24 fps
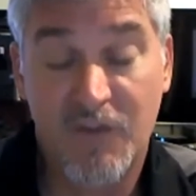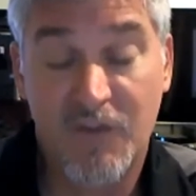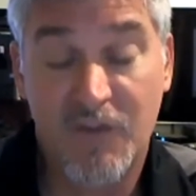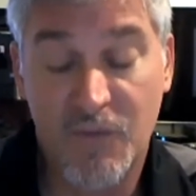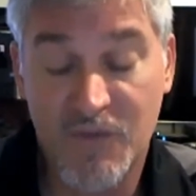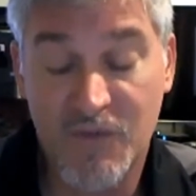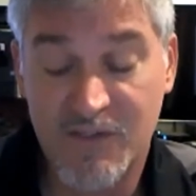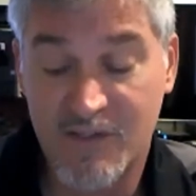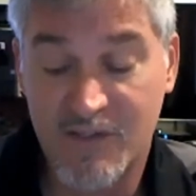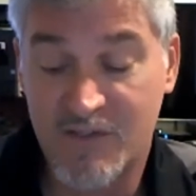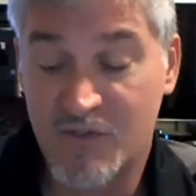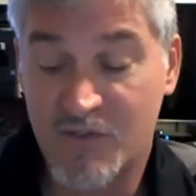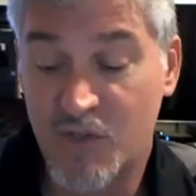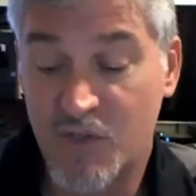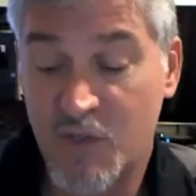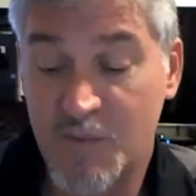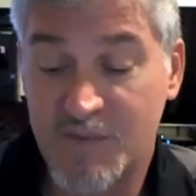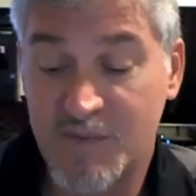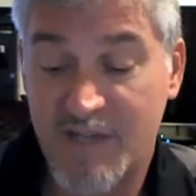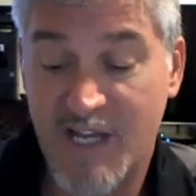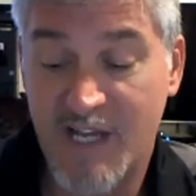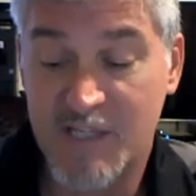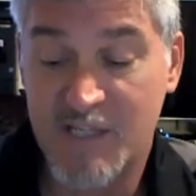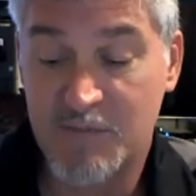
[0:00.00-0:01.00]
It was the
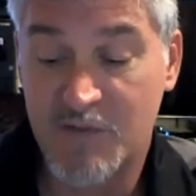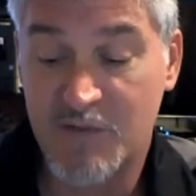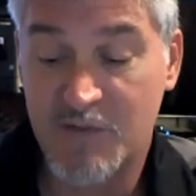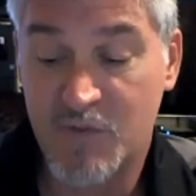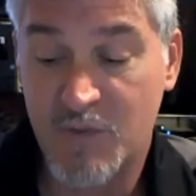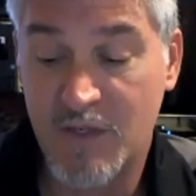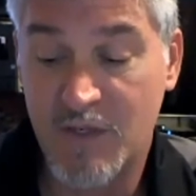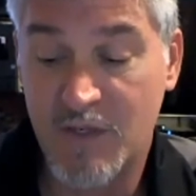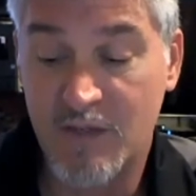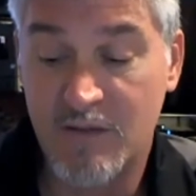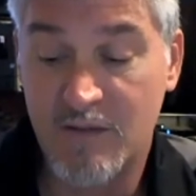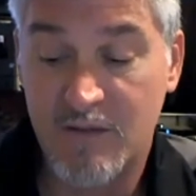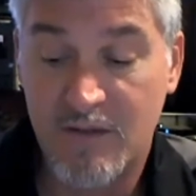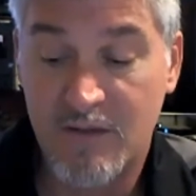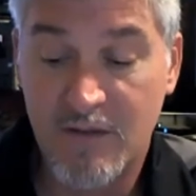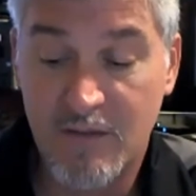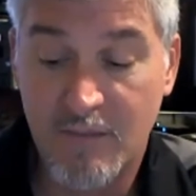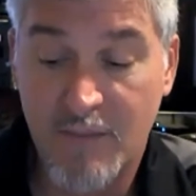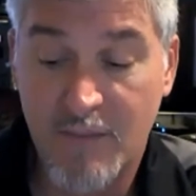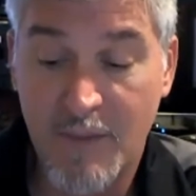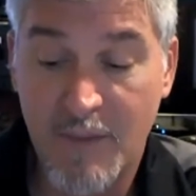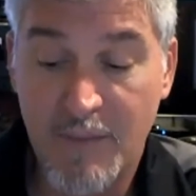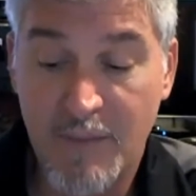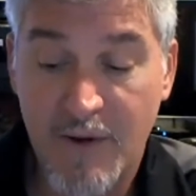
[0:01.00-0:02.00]
circumstance between
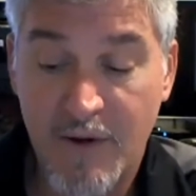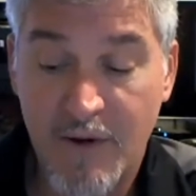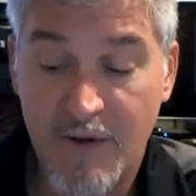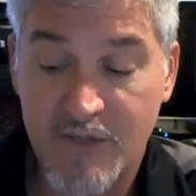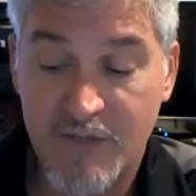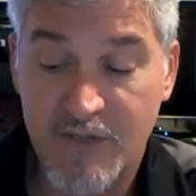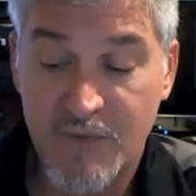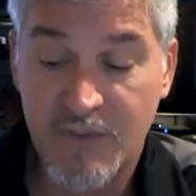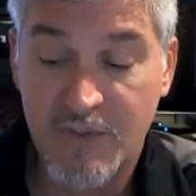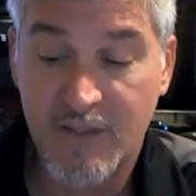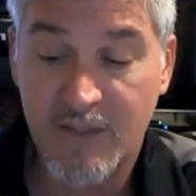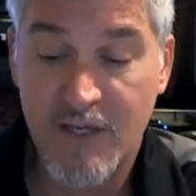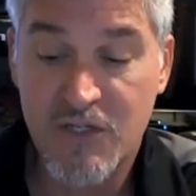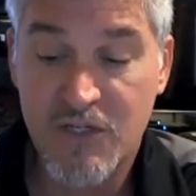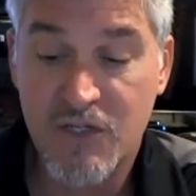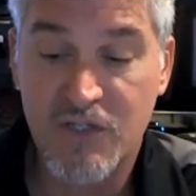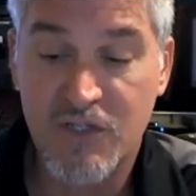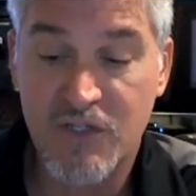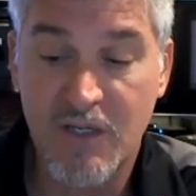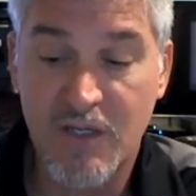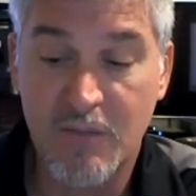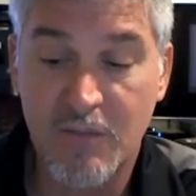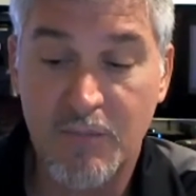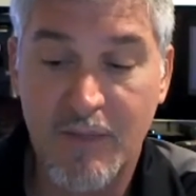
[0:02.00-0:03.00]
my parents'
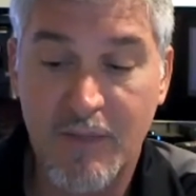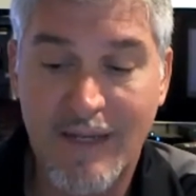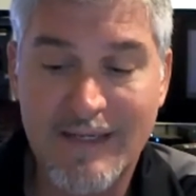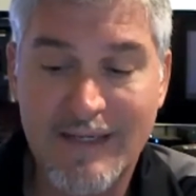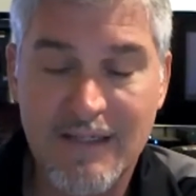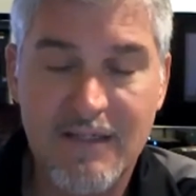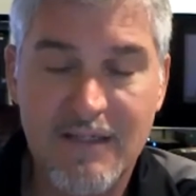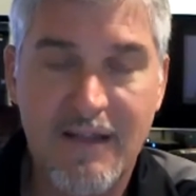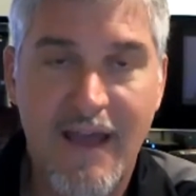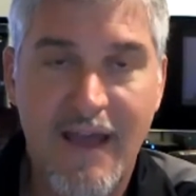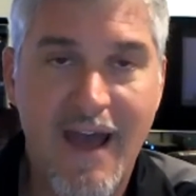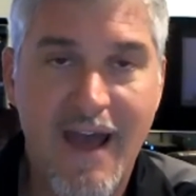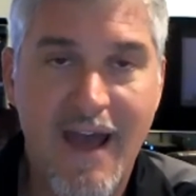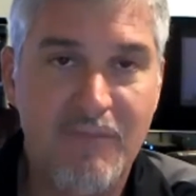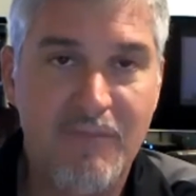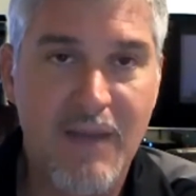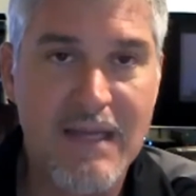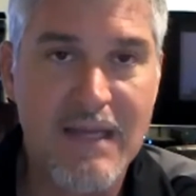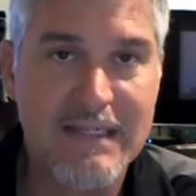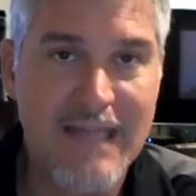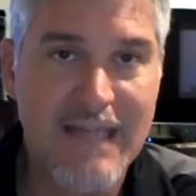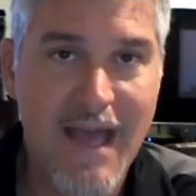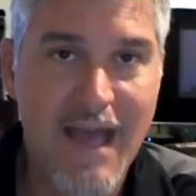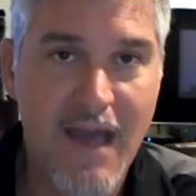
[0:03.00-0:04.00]
relationship, but I didn't have my
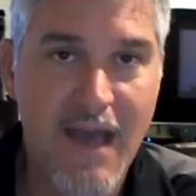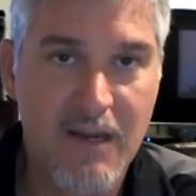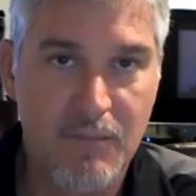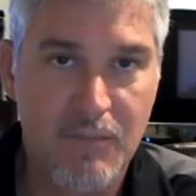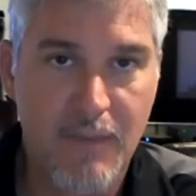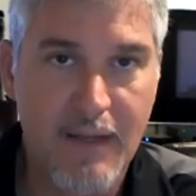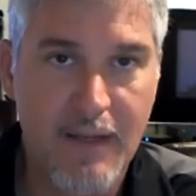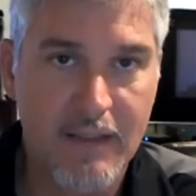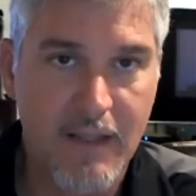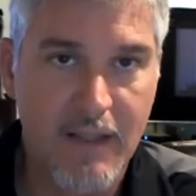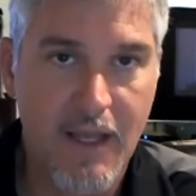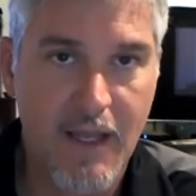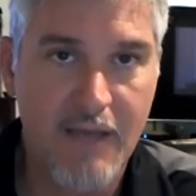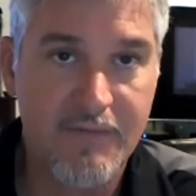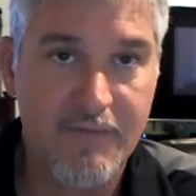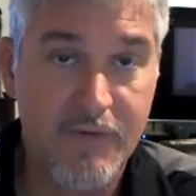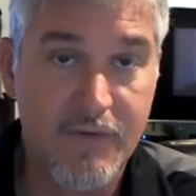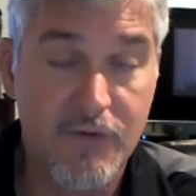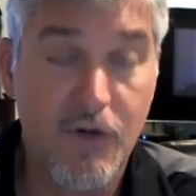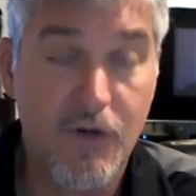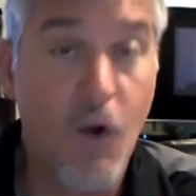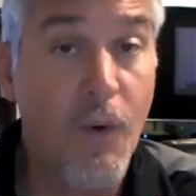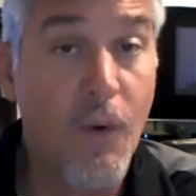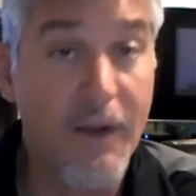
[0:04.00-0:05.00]
dad in my life
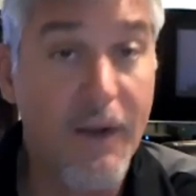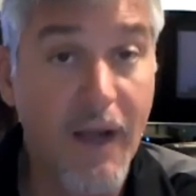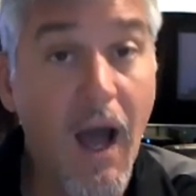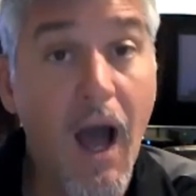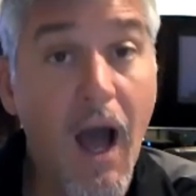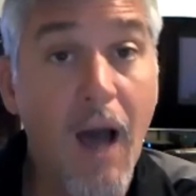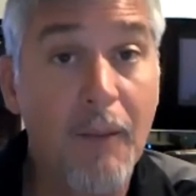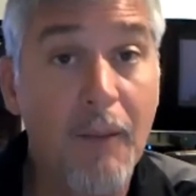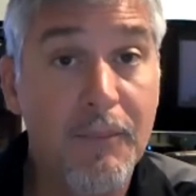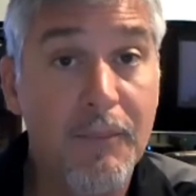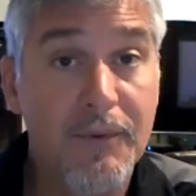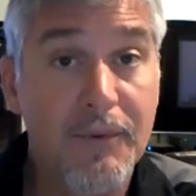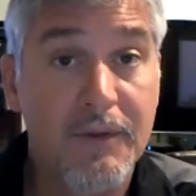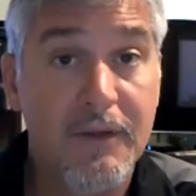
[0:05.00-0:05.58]
growing up.